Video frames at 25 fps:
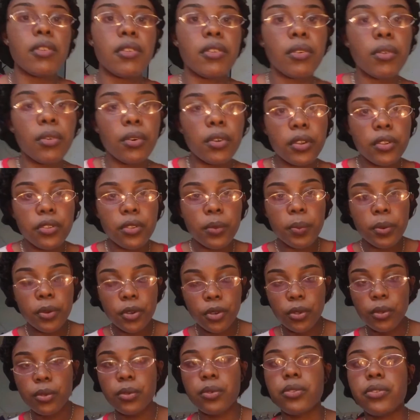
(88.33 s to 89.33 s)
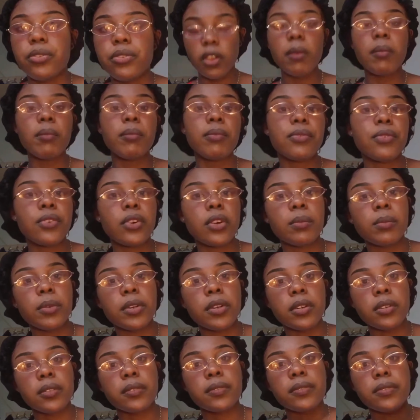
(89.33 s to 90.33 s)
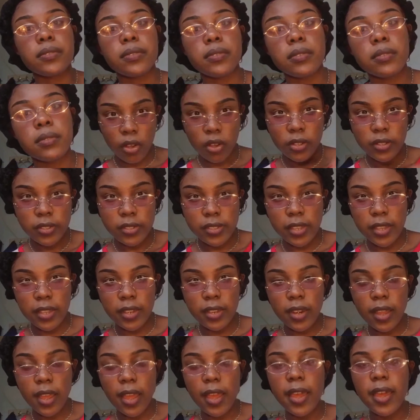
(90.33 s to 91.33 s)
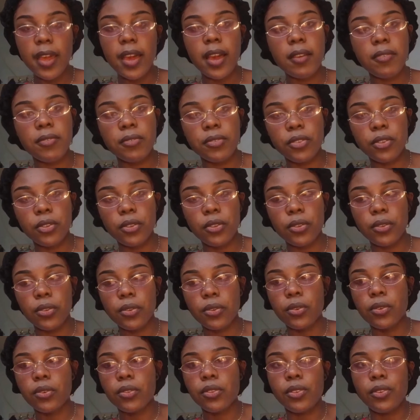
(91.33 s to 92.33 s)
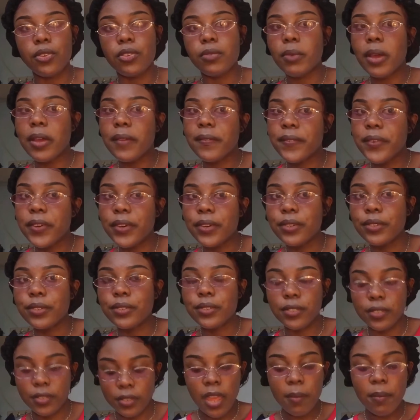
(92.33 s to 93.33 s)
So in order to produce some form of content, I have to use my phone,